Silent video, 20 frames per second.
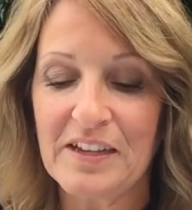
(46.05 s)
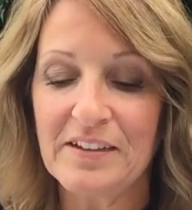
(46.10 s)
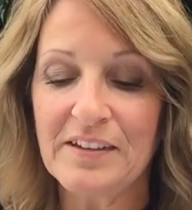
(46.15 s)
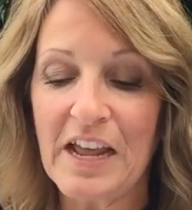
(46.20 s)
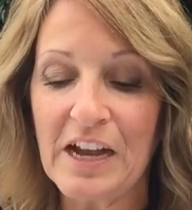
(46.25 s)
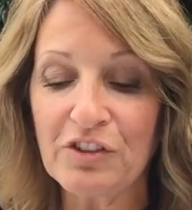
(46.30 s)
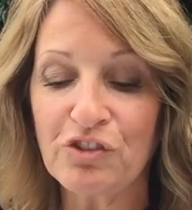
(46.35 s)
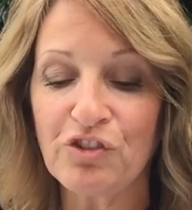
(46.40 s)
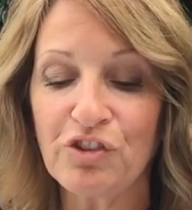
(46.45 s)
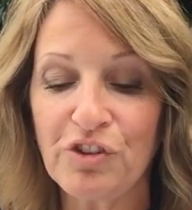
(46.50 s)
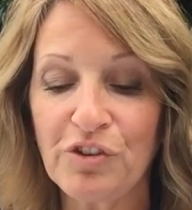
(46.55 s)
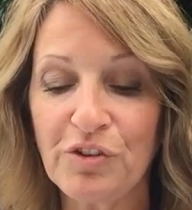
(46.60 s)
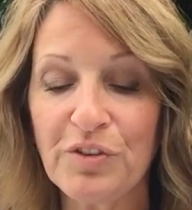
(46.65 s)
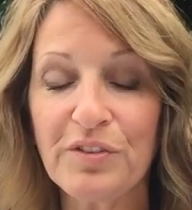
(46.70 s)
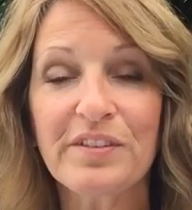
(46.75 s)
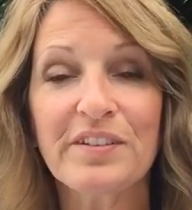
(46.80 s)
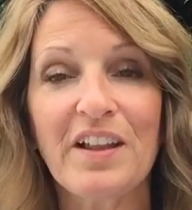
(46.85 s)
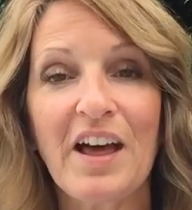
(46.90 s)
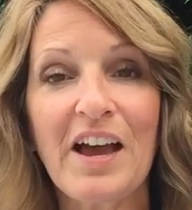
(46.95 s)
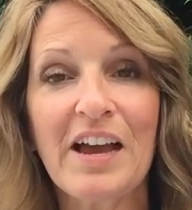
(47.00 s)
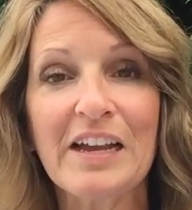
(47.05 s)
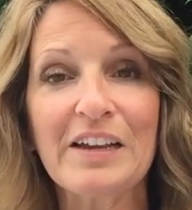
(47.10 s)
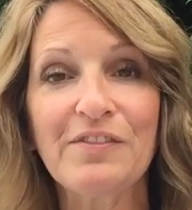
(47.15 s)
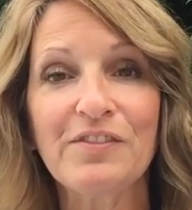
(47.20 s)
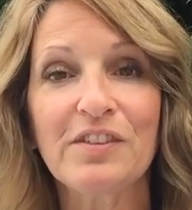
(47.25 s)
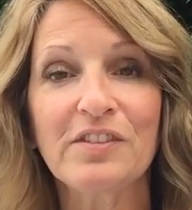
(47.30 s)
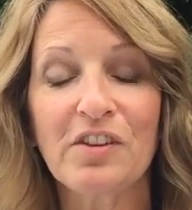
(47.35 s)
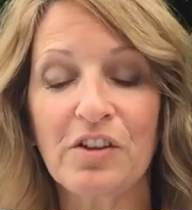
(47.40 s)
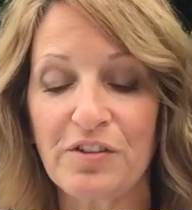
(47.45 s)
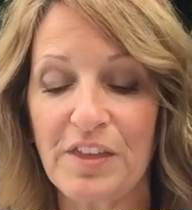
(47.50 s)
Now choose life
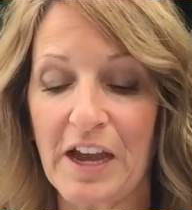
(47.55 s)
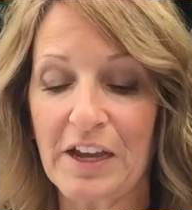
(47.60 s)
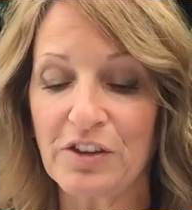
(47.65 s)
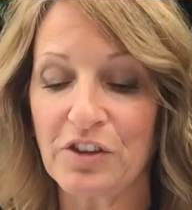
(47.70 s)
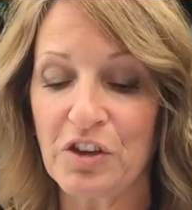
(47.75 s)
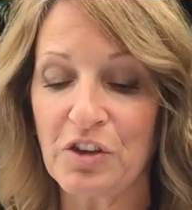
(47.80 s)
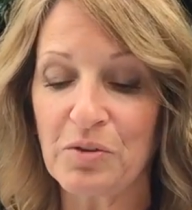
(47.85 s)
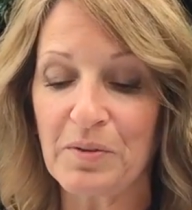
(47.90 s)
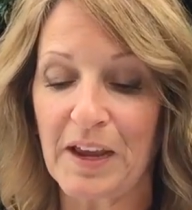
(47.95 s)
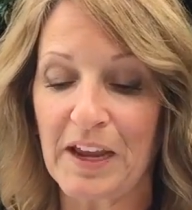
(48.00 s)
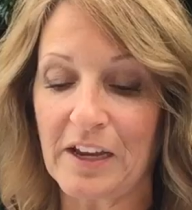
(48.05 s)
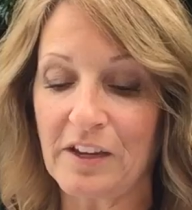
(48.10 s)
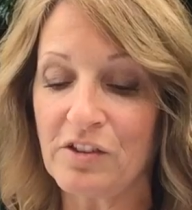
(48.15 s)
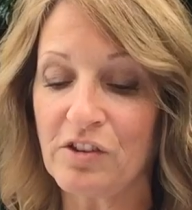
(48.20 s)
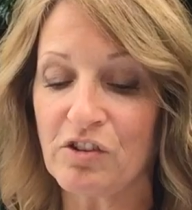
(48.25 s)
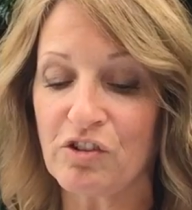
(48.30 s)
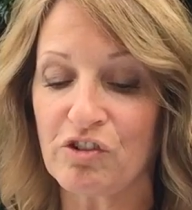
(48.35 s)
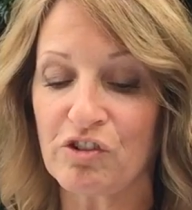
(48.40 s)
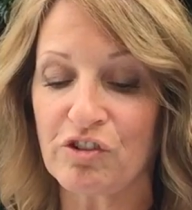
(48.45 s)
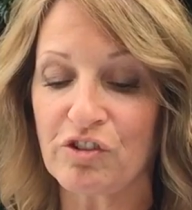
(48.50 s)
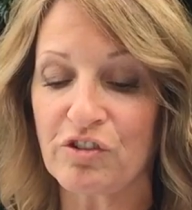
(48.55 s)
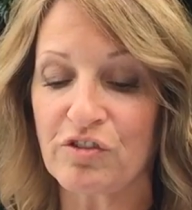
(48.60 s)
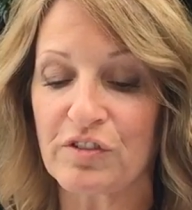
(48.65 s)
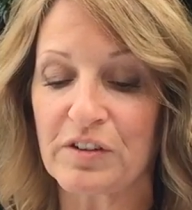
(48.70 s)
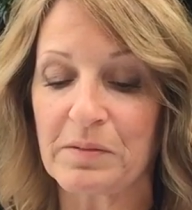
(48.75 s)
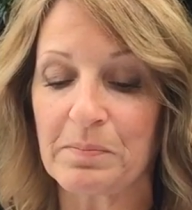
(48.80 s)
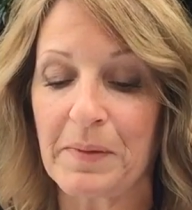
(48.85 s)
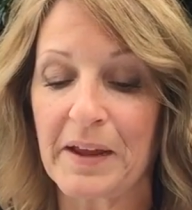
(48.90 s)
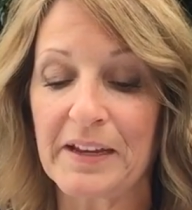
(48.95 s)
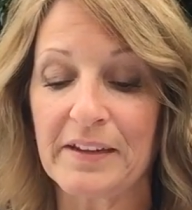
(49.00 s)
so that you and your
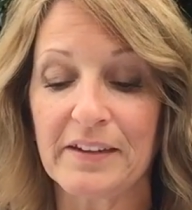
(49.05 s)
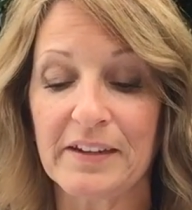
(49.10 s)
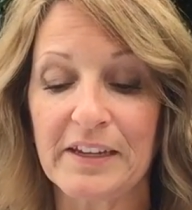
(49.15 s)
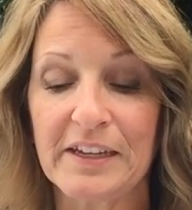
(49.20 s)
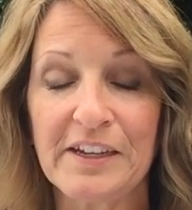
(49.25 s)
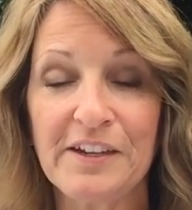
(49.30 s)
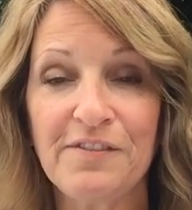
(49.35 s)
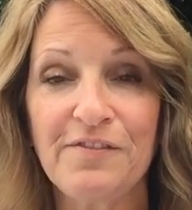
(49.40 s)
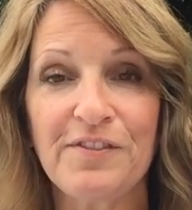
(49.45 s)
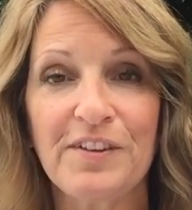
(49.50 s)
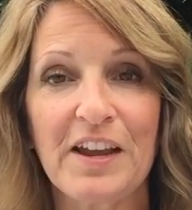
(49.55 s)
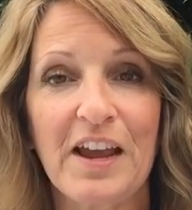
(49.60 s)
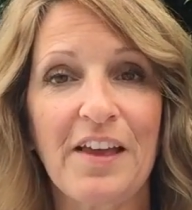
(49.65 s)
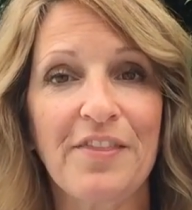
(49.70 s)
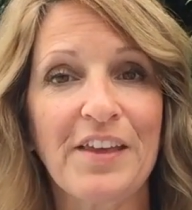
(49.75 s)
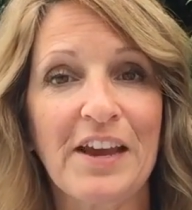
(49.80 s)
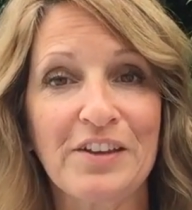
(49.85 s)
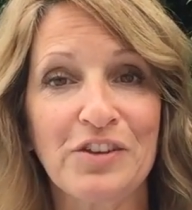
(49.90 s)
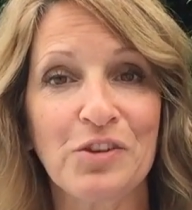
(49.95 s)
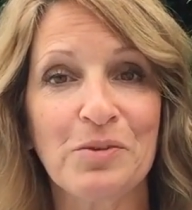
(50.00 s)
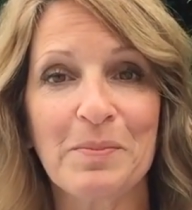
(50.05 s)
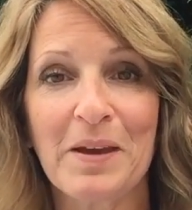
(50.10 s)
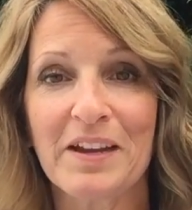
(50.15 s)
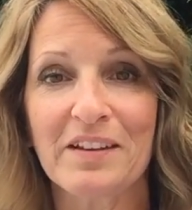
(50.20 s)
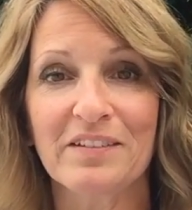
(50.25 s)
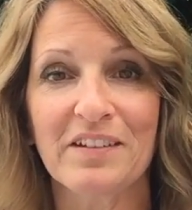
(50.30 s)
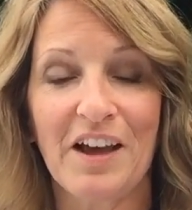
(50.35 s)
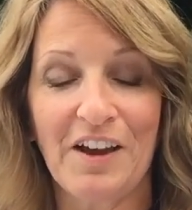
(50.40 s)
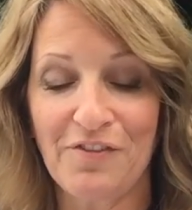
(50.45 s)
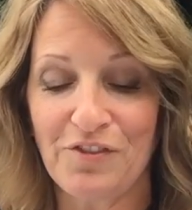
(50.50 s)
children may live and that you may
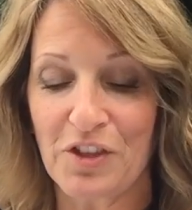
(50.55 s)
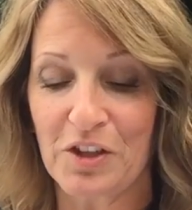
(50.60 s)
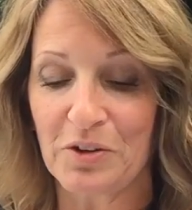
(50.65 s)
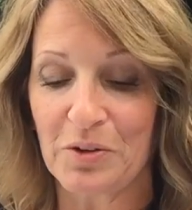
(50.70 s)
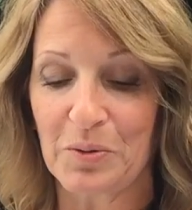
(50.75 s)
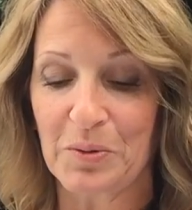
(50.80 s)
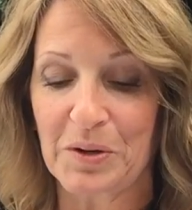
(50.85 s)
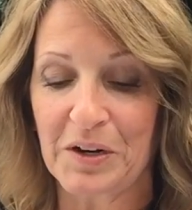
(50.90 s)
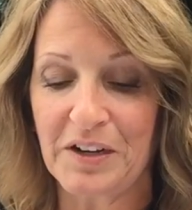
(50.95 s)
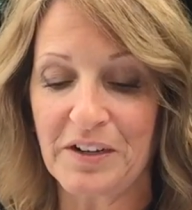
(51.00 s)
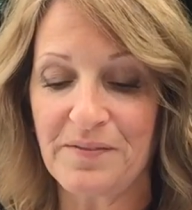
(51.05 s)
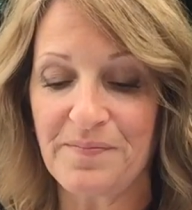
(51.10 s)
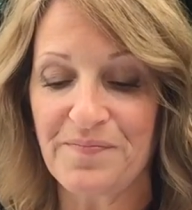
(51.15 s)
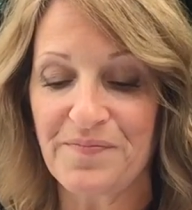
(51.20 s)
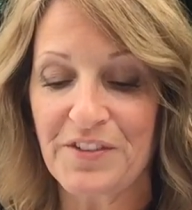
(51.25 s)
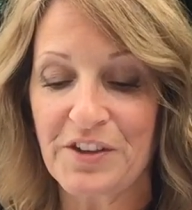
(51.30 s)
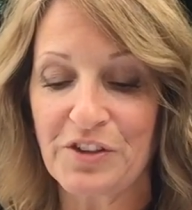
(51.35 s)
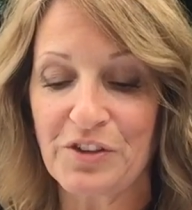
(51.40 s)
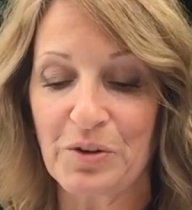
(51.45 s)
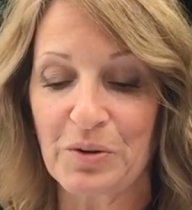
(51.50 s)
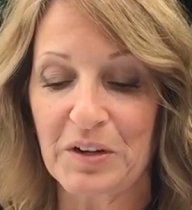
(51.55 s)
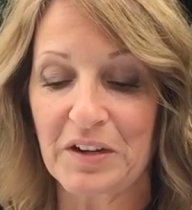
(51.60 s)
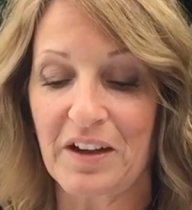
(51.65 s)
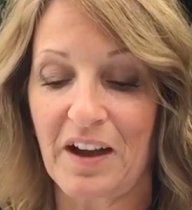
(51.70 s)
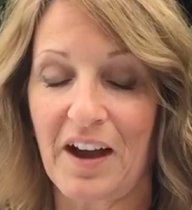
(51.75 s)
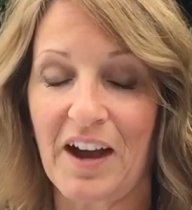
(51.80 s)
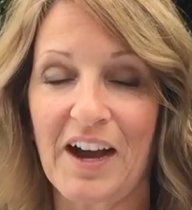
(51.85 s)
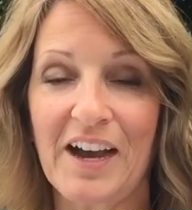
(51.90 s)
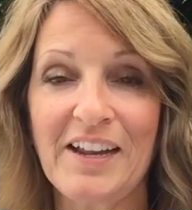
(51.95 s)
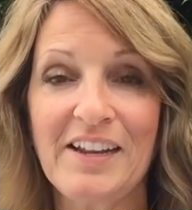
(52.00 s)
love the Lord your
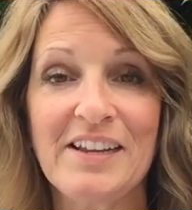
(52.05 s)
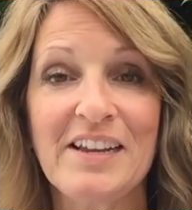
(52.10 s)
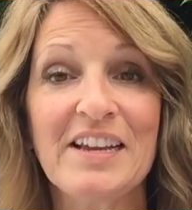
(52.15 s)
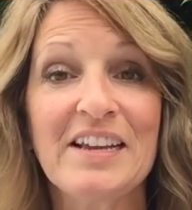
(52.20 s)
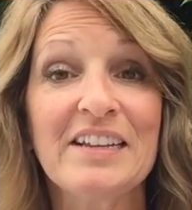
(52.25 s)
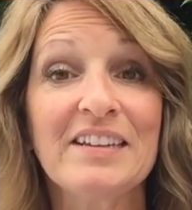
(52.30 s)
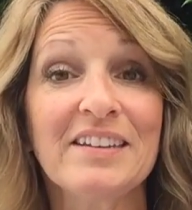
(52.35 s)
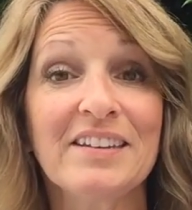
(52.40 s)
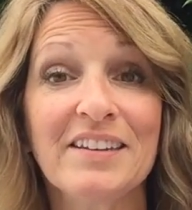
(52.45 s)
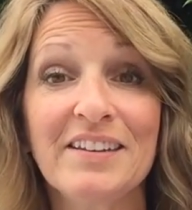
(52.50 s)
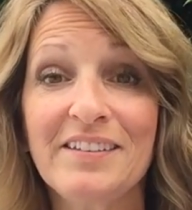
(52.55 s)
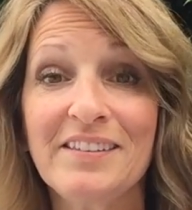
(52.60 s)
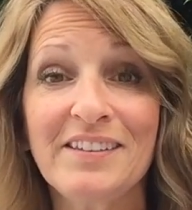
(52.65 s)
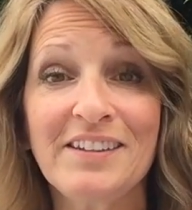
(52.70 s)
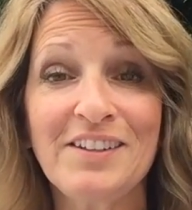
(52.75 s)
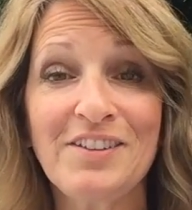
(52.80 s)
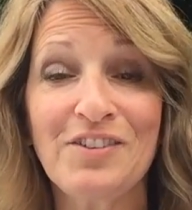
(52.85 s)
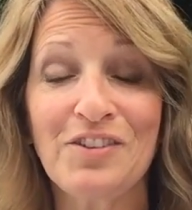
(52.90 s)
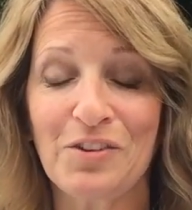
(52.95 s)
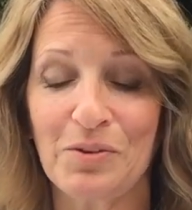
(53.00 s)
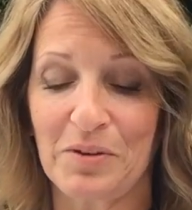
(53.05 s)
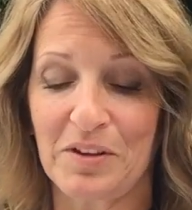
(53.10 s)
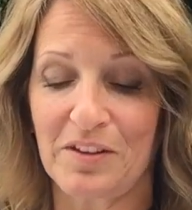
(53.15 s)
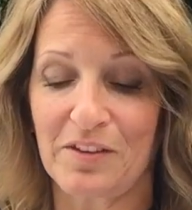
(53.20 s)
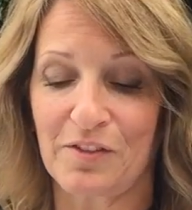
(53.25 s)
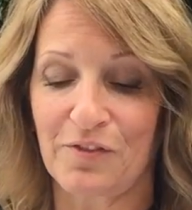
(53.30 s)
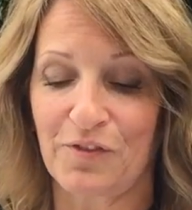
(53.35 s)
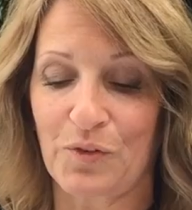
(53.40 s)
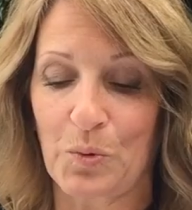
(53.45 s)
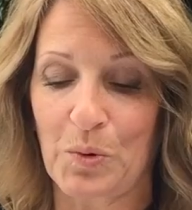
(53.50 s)
God, listen to
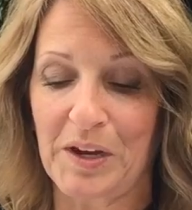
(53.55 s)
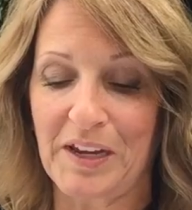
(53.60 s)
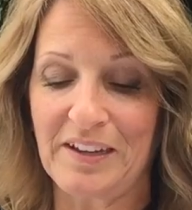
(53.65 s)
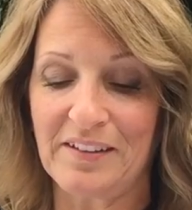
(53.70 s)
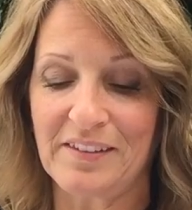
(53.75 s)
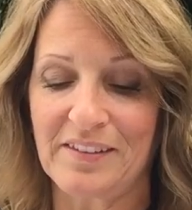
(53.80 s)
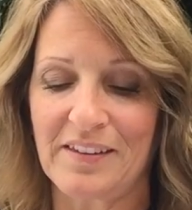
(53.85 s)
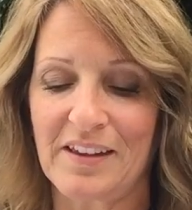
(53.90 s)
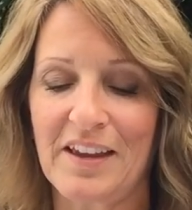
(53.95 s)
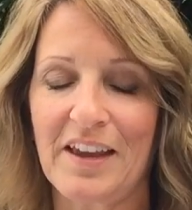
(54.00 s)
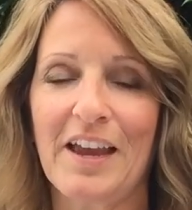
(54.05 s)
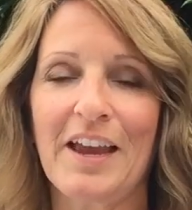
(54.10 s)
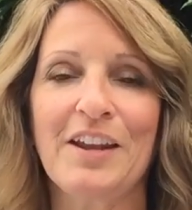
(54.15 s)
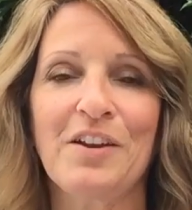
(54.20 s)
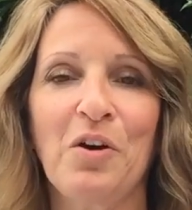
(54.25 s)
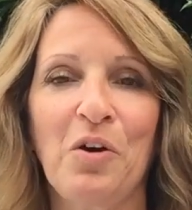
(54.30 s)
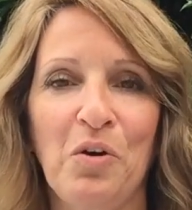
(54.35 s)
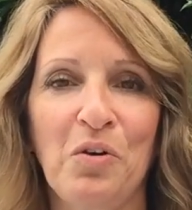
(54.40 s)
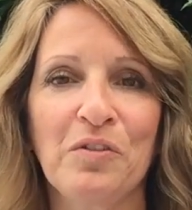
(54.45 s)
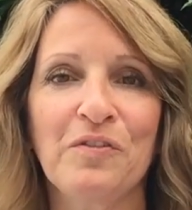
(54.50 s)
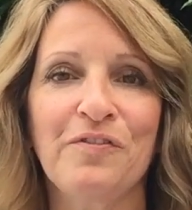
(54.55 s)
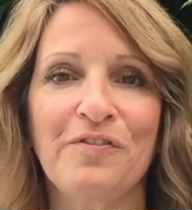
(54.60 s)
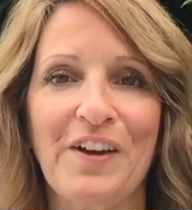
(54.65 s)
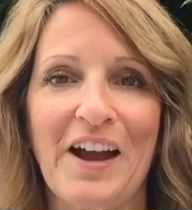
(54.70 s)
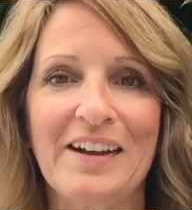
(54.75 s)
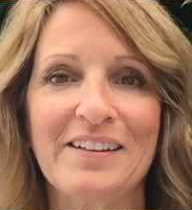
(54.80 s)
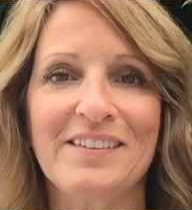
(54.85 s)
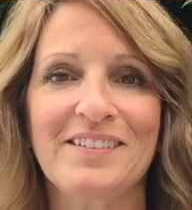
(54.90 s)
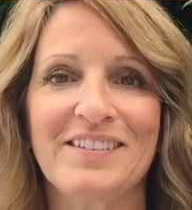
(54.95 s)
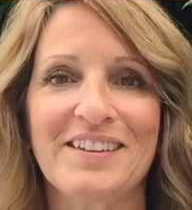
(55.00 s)
his voice, and hold
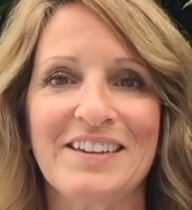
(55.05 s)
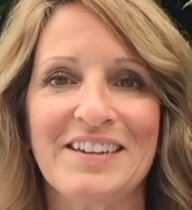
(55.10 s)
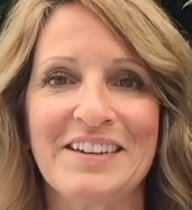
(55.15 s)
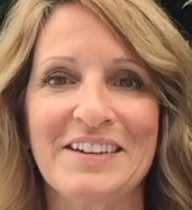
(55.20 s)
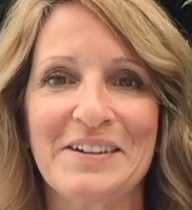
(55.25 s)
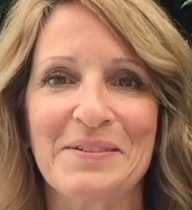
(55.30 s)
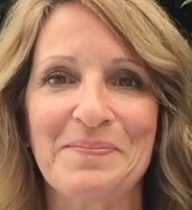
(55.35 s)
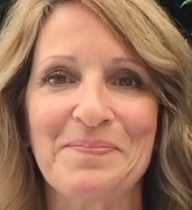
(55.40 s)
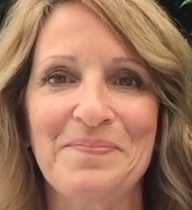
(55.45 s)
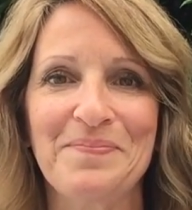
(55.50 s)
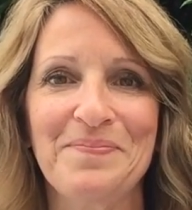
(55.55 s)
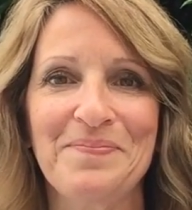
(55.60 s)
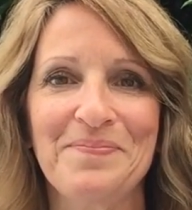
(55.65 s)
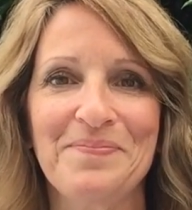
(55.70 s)
fast to him.